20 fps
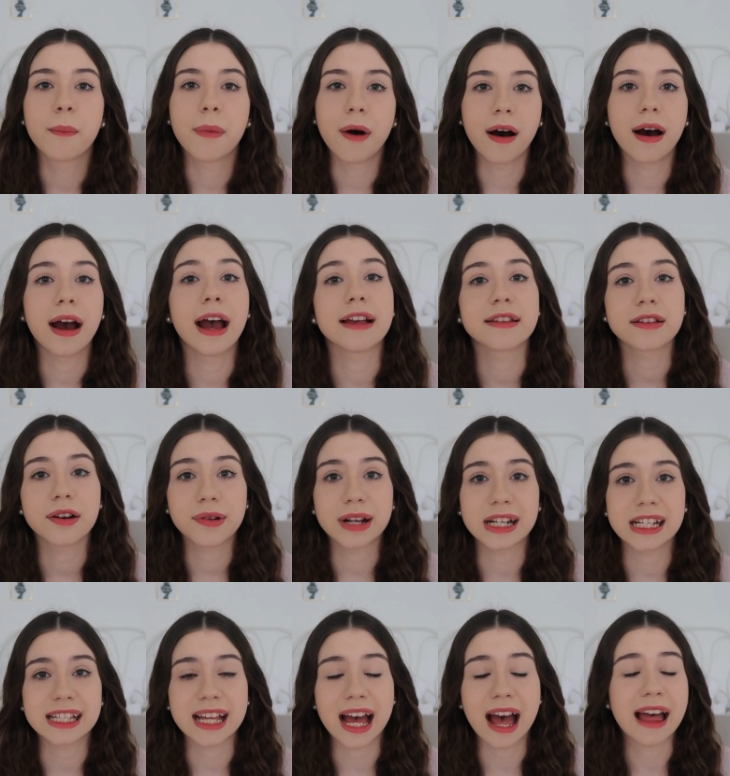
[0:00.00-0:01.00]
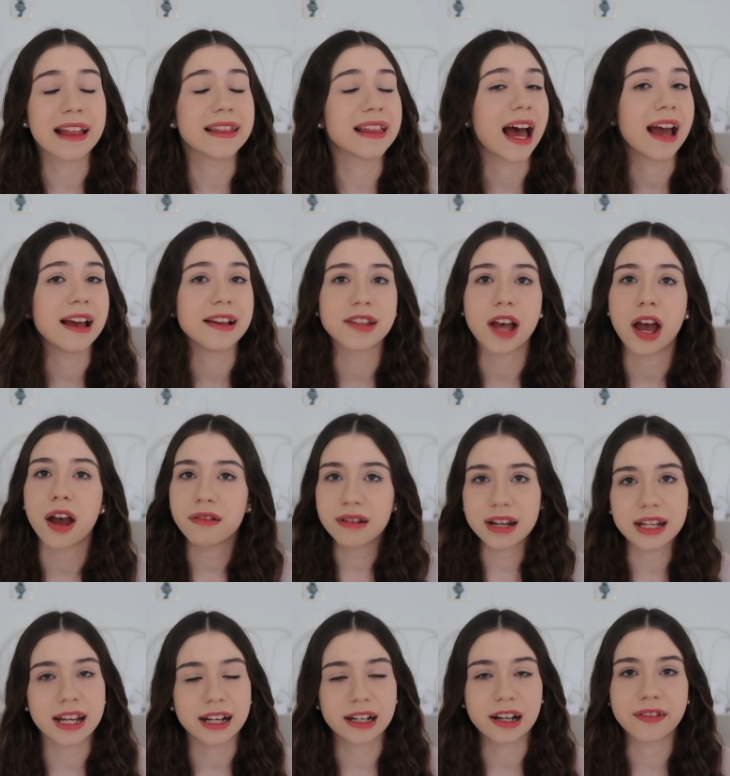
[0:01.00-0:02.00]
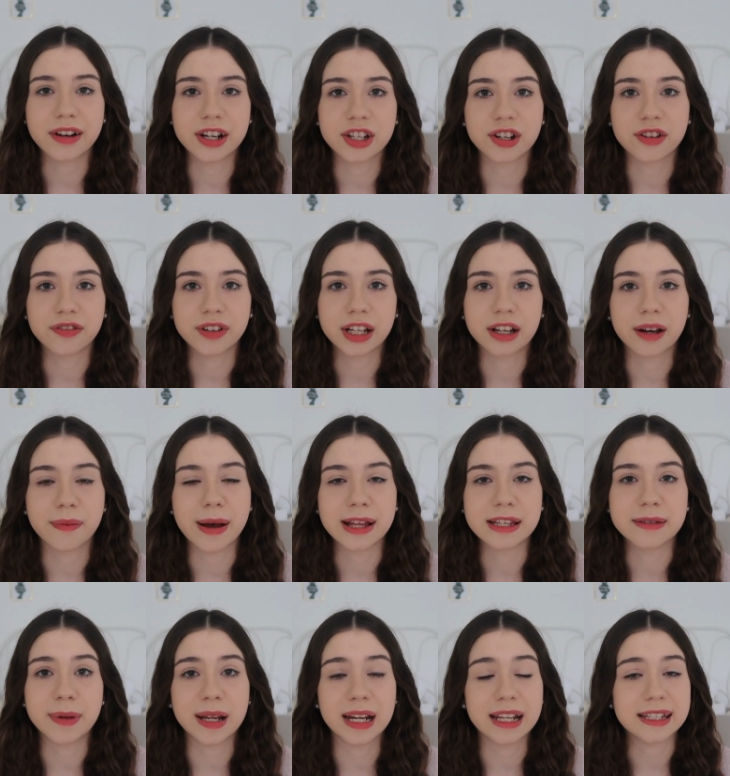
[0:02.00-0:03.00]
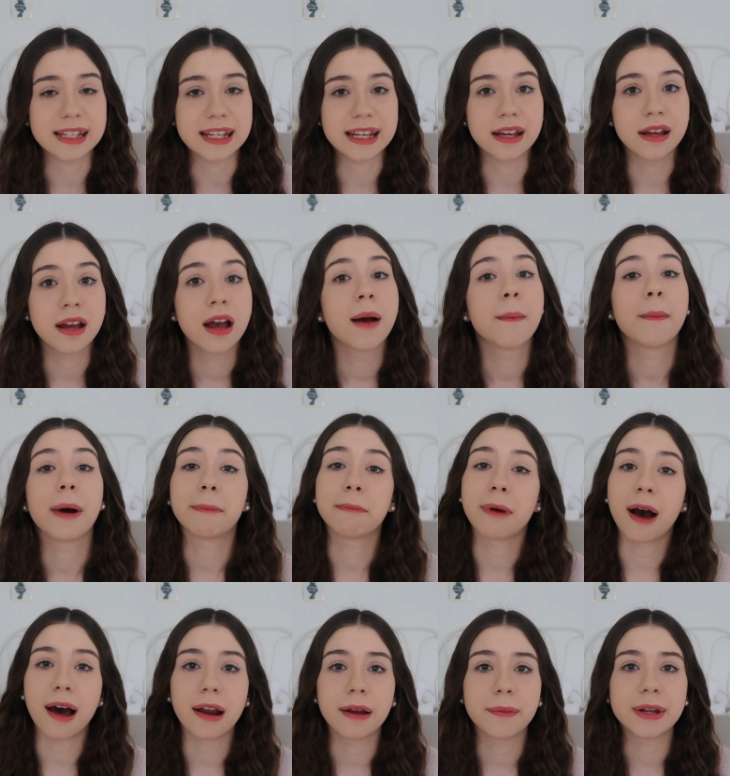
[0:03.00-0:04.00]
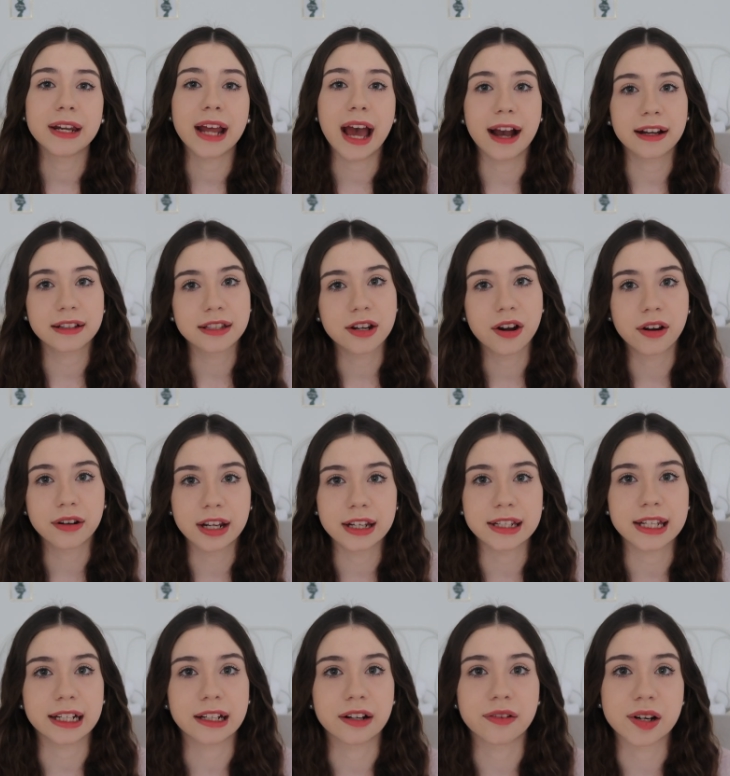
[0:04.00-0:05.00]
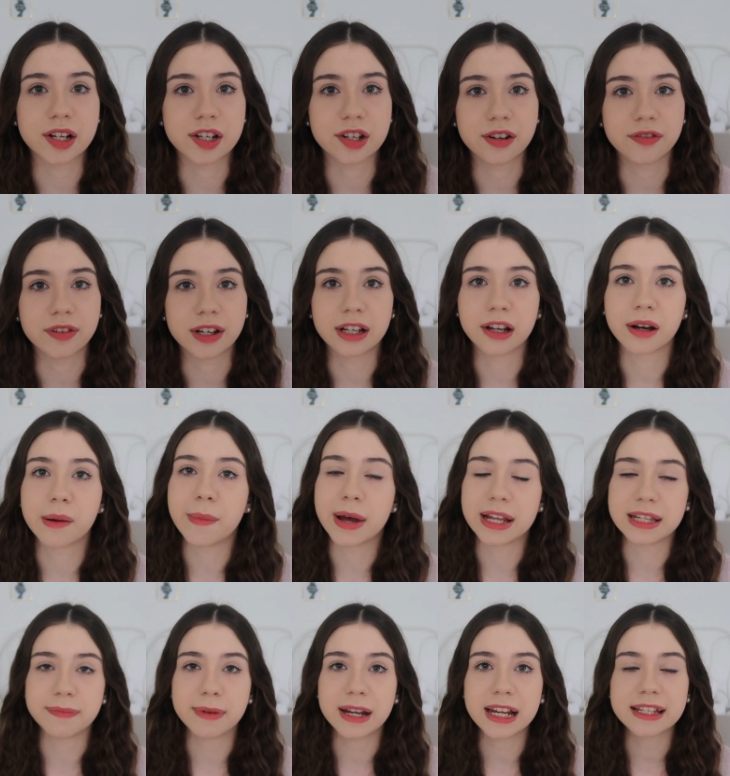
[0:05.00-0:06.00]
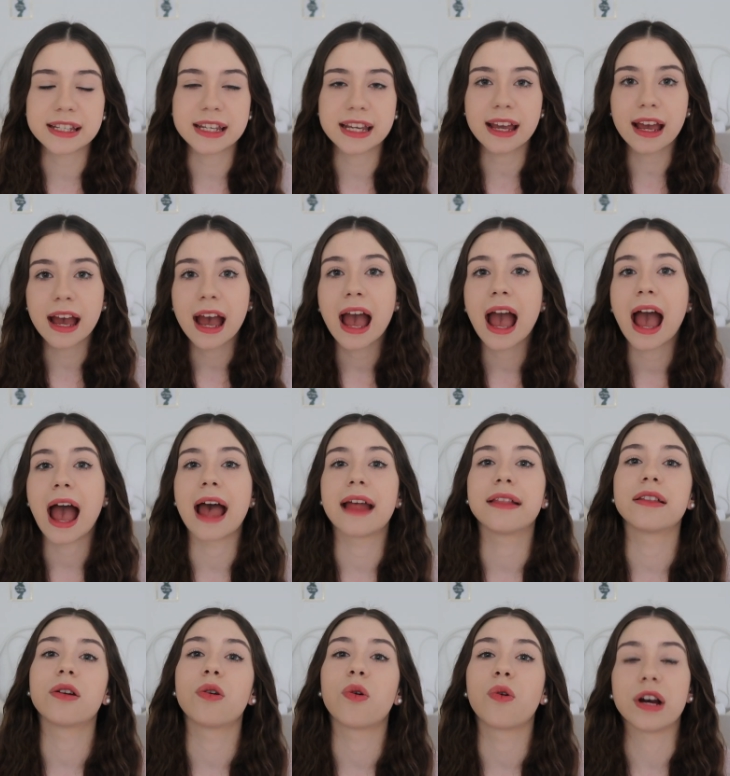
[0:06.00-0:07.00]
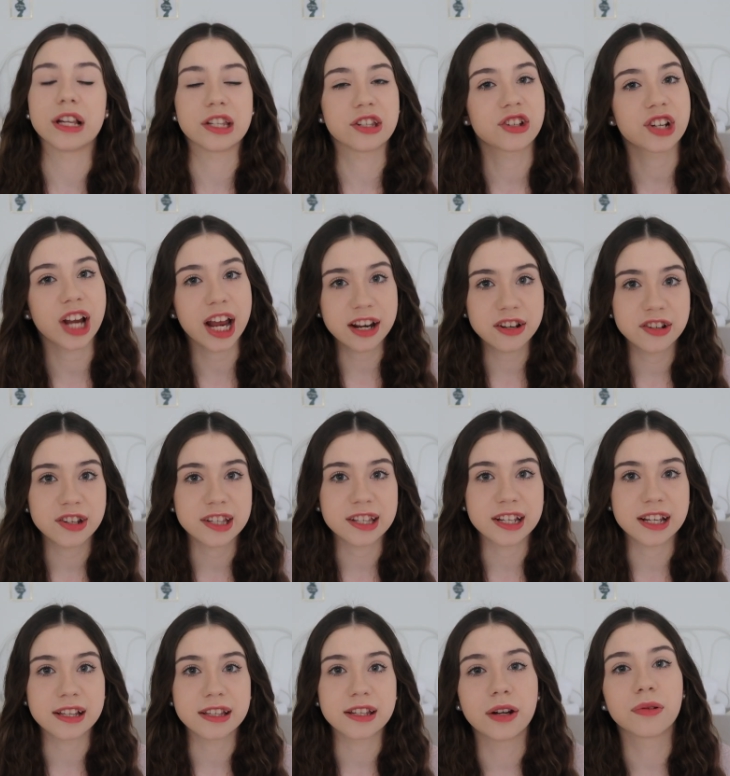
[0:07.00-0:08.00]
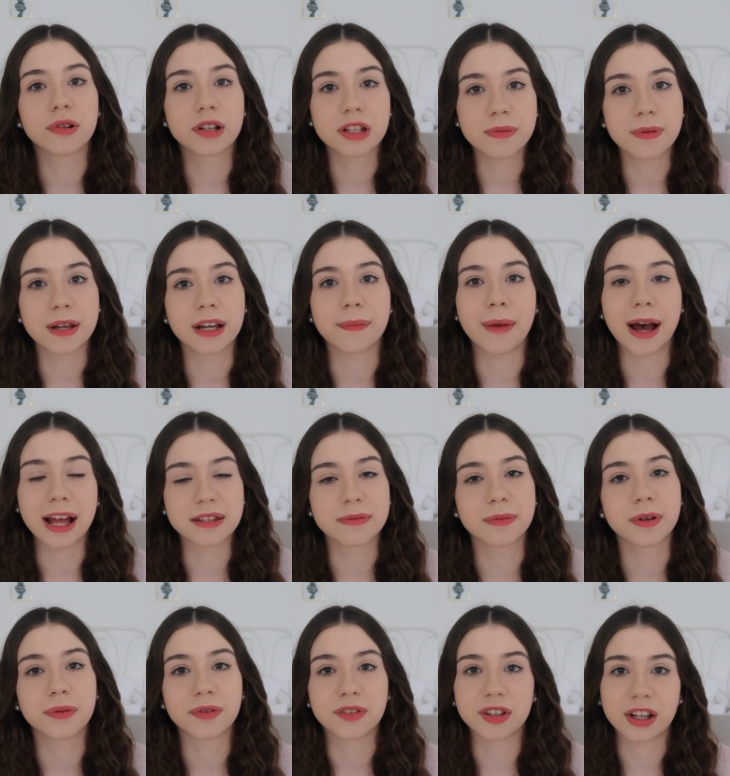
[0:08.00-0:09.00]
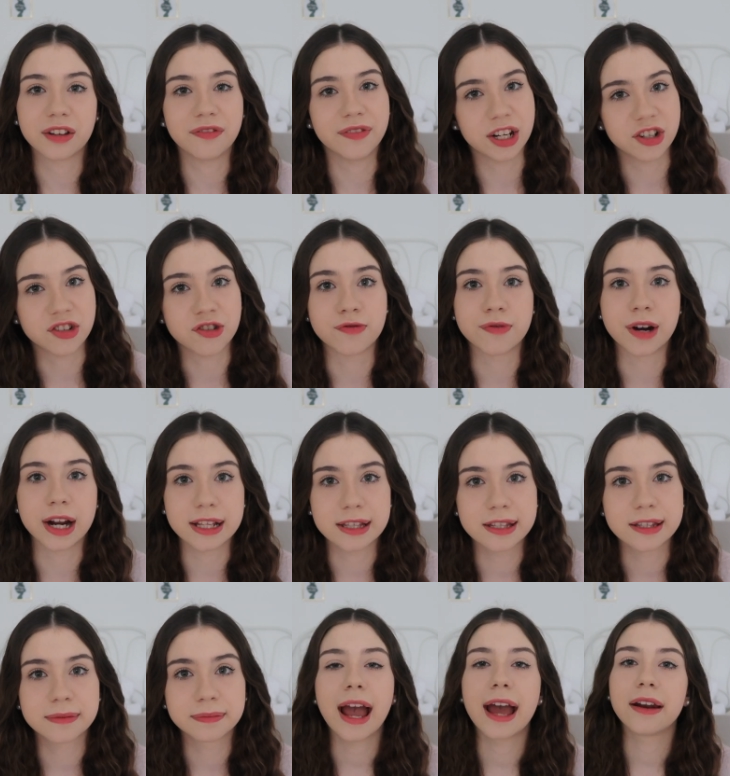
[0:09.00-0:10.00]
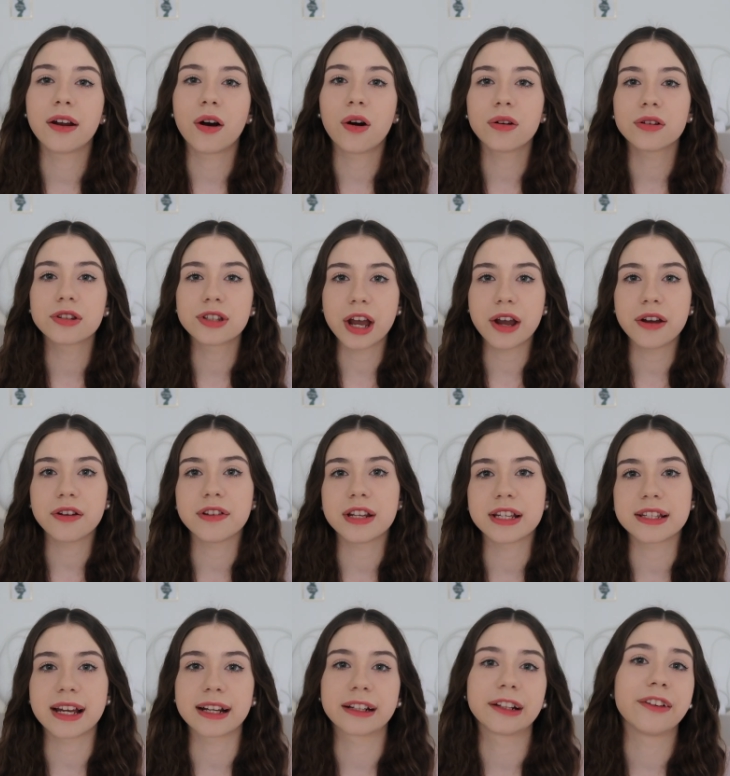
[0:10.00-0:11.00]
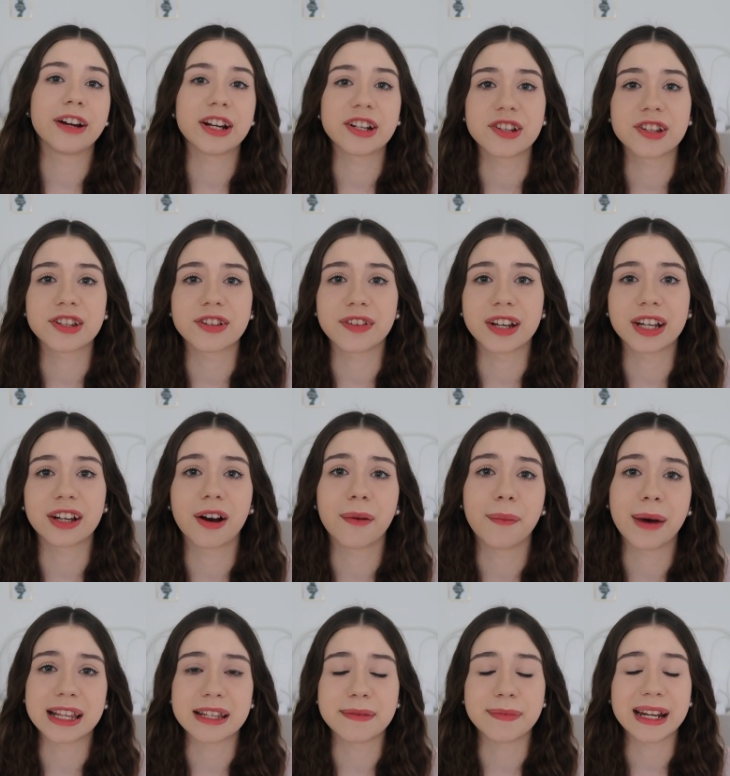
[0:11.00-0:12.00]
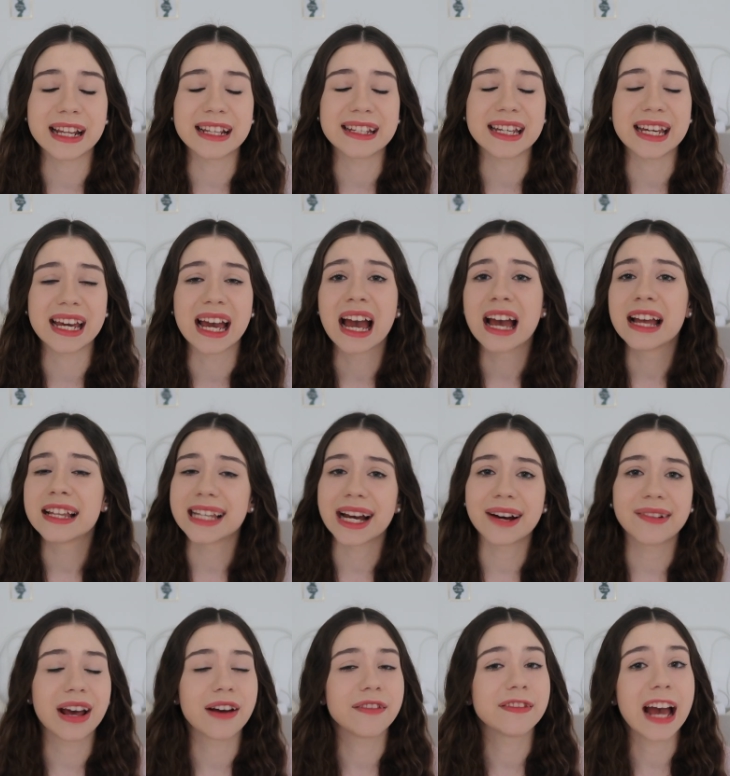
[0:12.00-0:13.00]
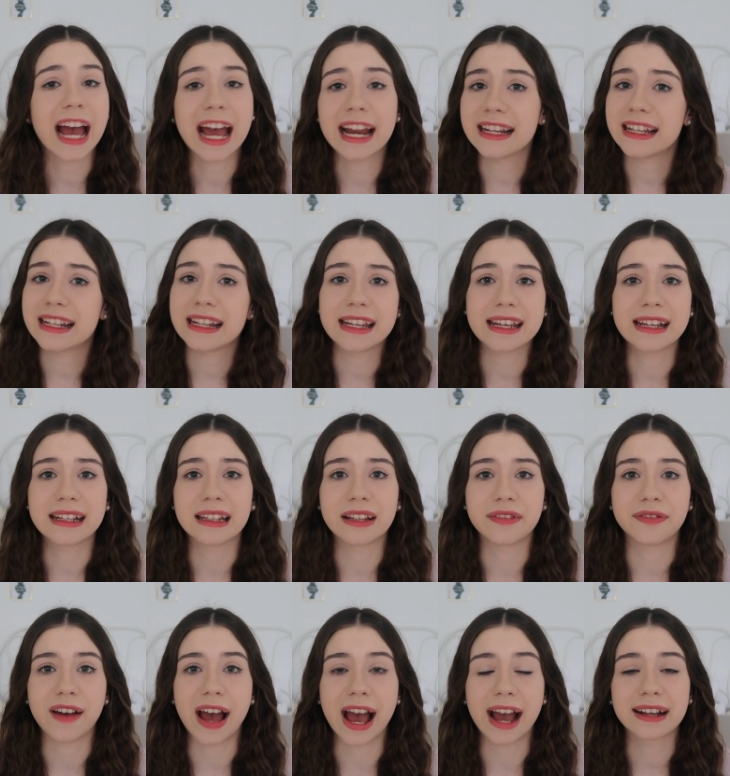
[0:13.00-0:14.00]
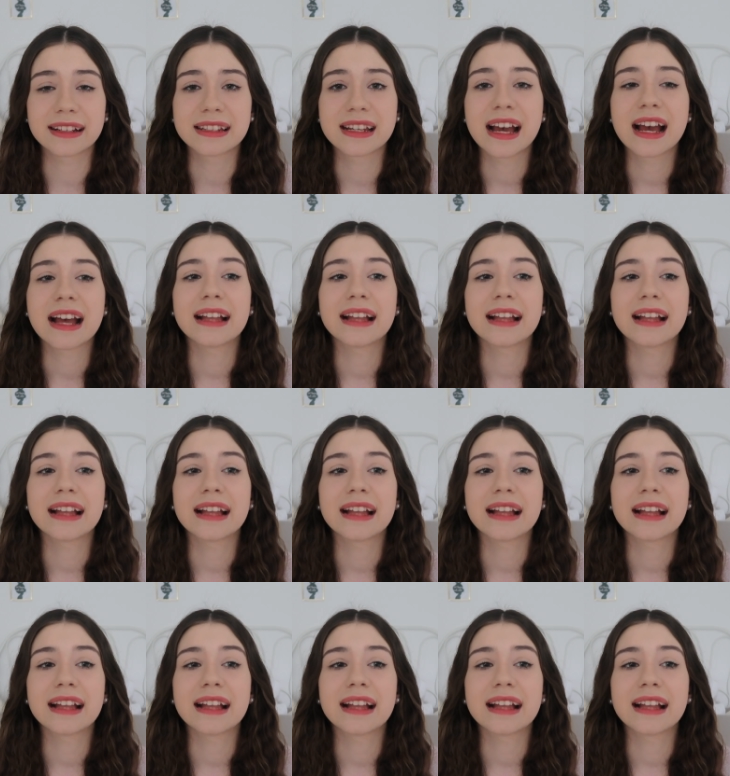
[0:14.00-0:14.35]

But as I already said, that is only a declaration of incompatibility, but Parliament acted on that declaration of incompatibility and the law has changed since in order to be compatible with the Convention rights. And although these declarations of incompatibility don't have any legal effect,